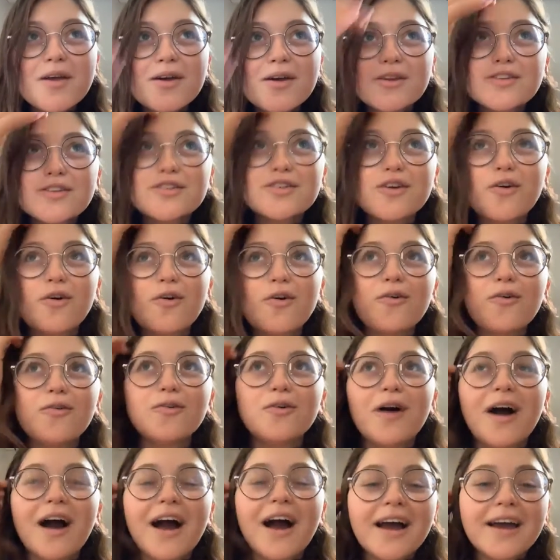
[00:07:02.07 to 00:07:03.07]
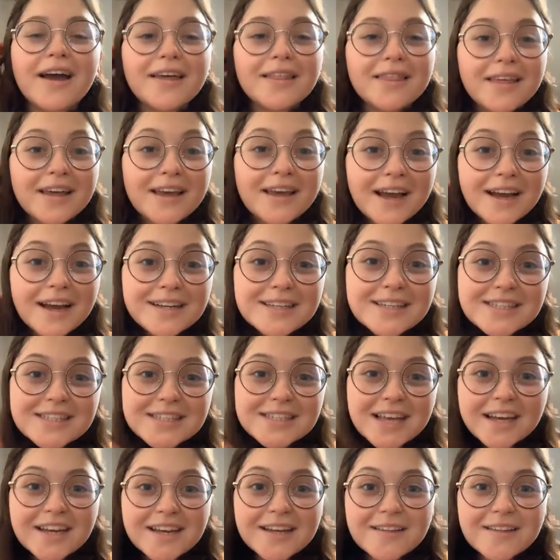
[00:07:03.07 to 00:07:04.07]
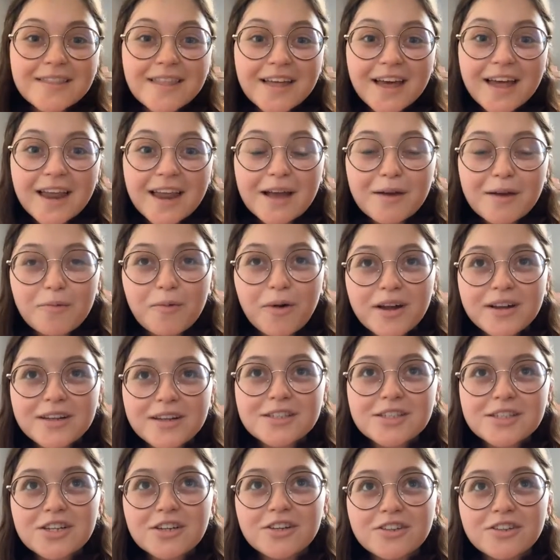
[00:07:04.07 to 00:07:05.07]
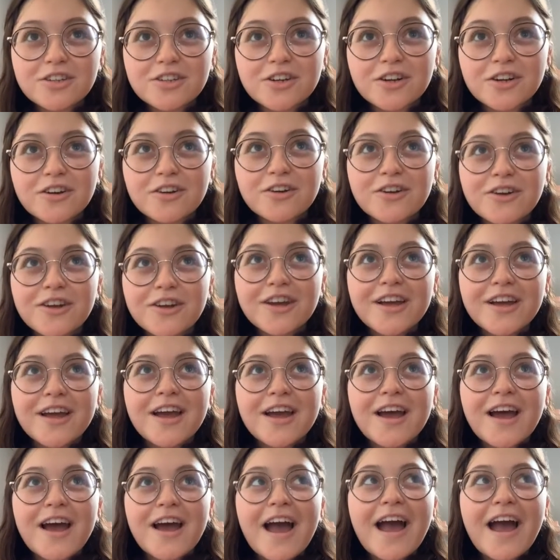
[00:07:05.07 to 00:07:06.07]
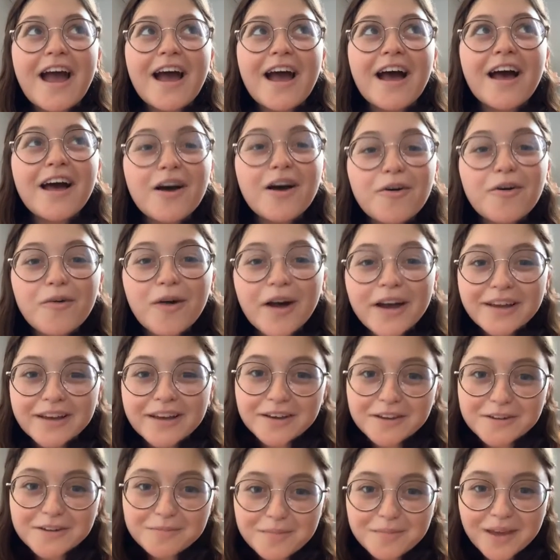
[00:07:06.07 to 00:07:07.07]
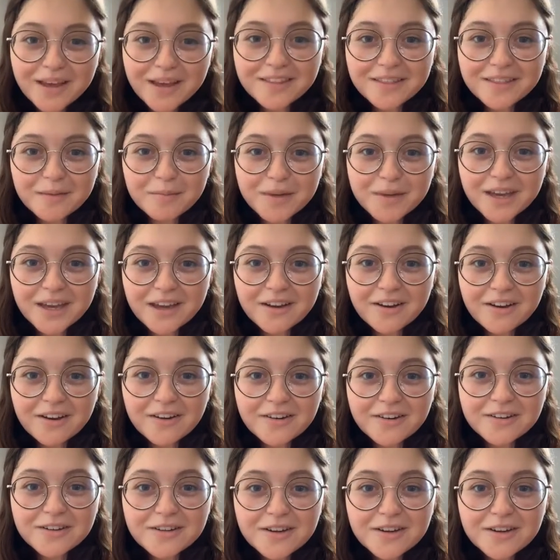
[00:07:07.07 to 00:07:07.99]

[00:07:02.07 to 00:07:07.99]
So I think I decided that I wanted to learn how I could make them care.